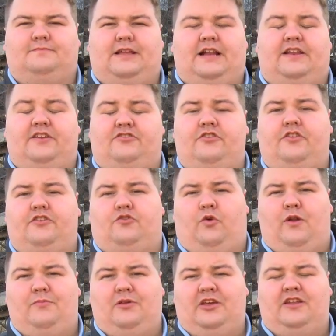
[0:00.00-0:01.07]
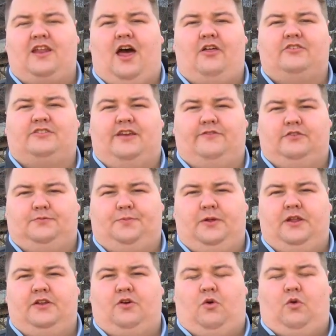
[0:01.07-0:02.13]
In addition to the $20 million Evers
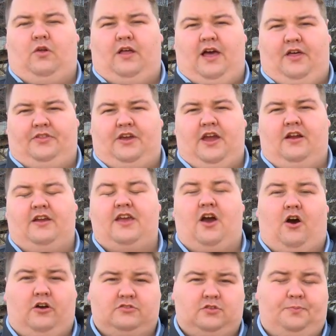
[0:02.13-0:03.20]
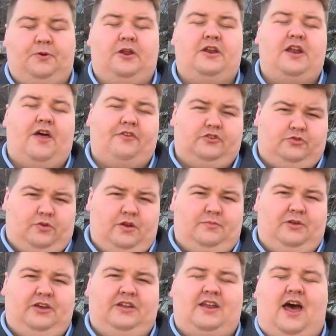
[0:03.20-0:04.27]
put into oral health care, he also put another $20
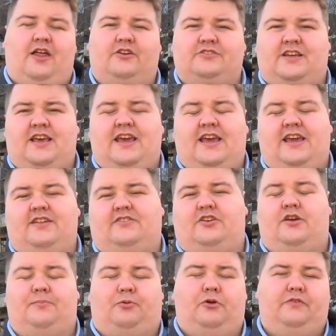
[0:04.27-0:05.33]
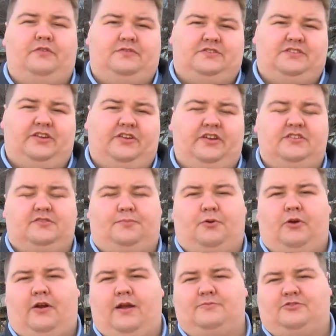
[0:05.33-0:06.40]
million into improving facilities and
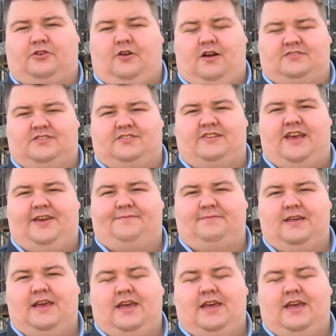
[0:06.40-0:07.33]
programs across the state.